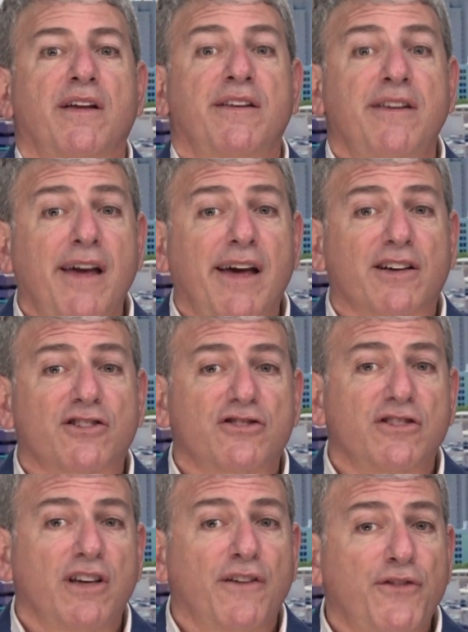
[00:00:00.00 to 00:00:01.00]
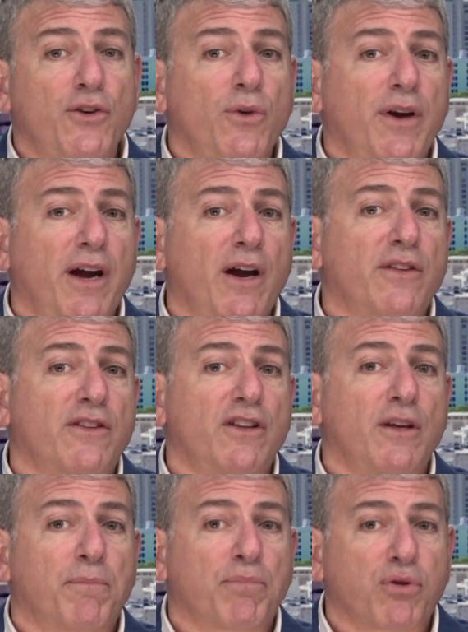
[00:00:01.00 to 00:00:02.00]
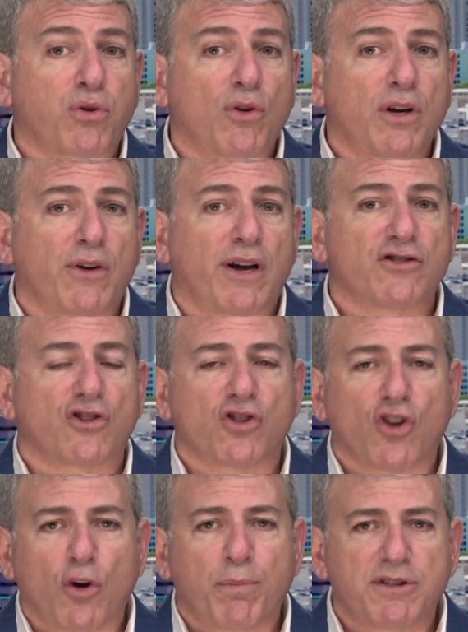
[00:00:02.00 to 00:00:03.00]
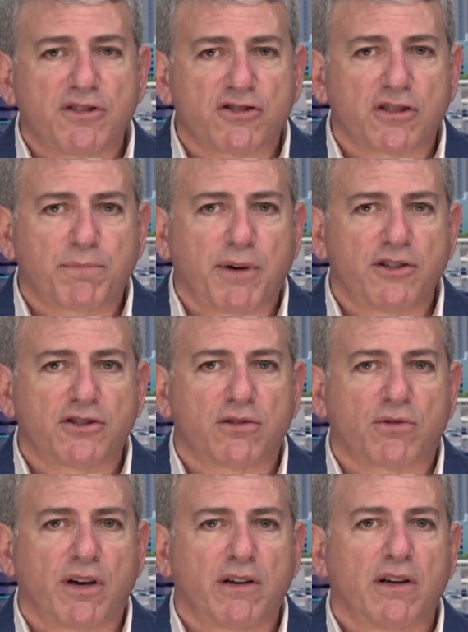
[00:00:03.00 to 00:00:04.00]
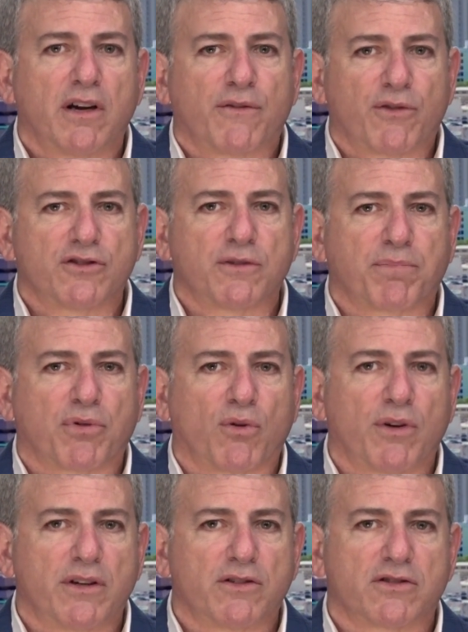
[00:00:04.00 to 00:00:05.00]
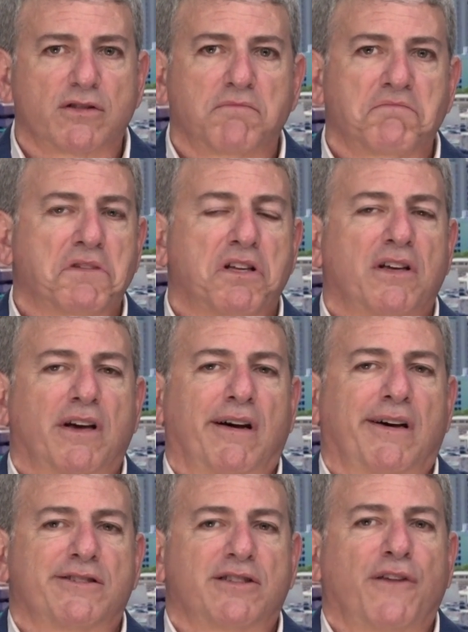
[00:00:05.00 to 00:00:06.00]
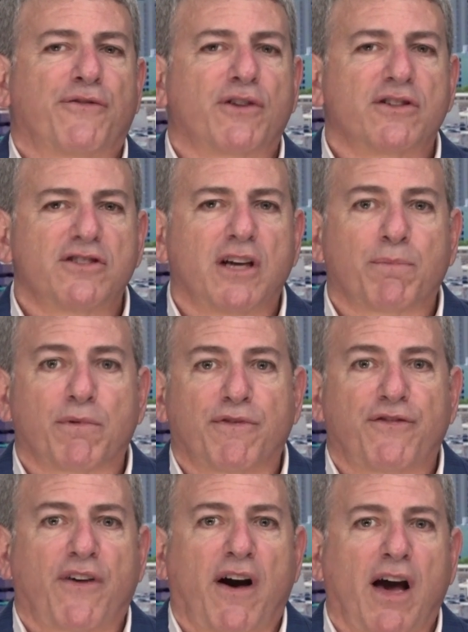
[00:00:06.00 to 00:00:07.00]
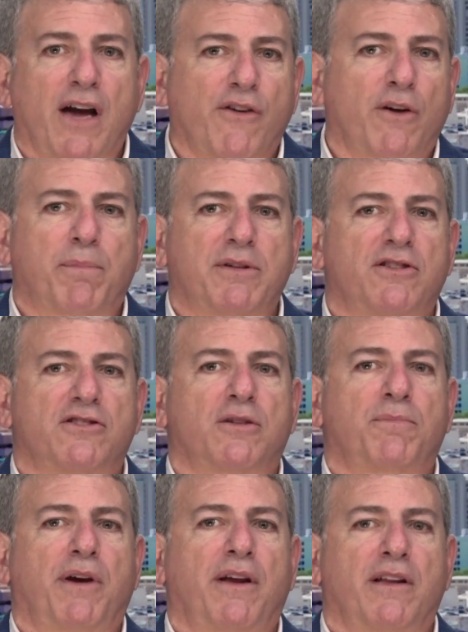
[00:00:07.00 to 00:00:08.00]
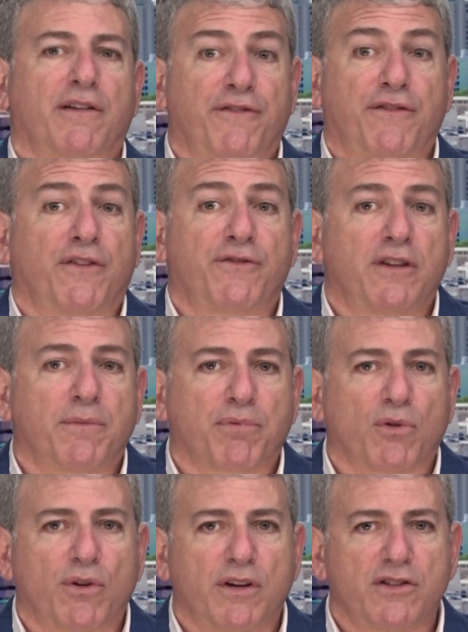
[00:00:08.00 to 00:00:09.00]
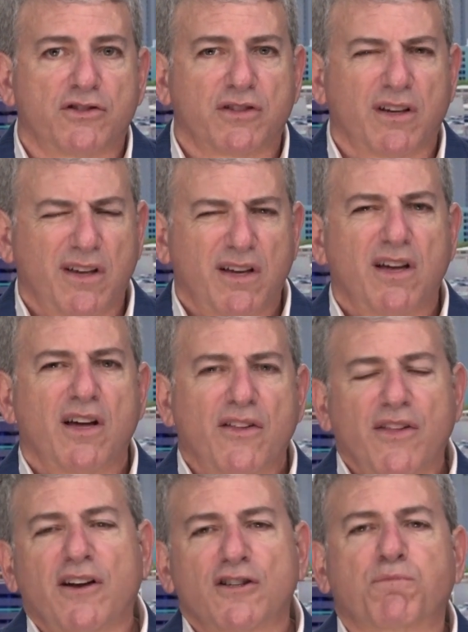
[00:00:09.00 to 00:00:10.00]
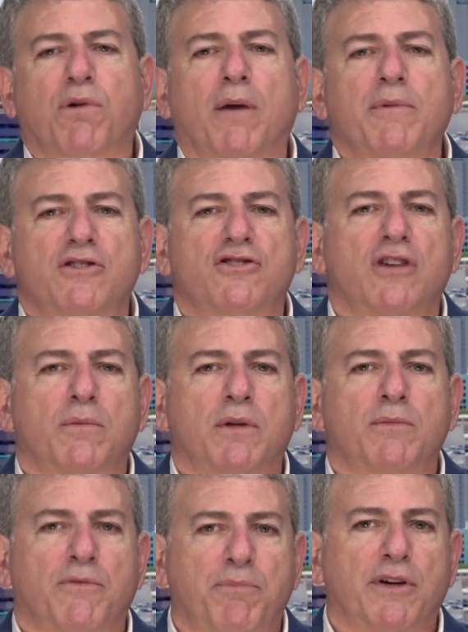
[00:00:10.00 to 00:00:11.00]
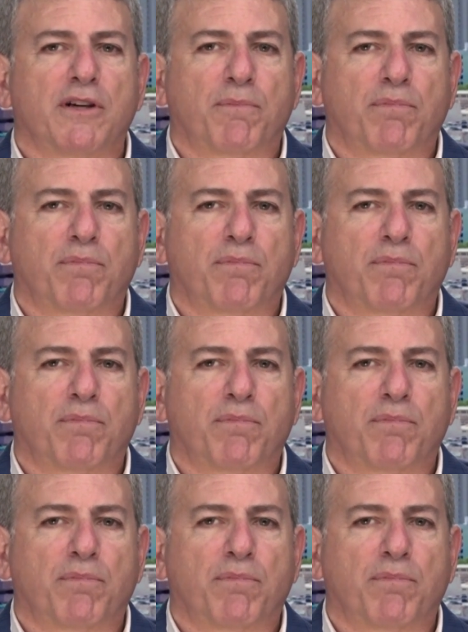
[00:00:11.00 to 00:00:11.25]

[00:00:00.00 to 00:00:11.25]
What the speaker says: Next, if you hear that the employer has a low participation rate for his employees, Say, for example, 5 are participating of 50 employees. That is probably a symptom of bigger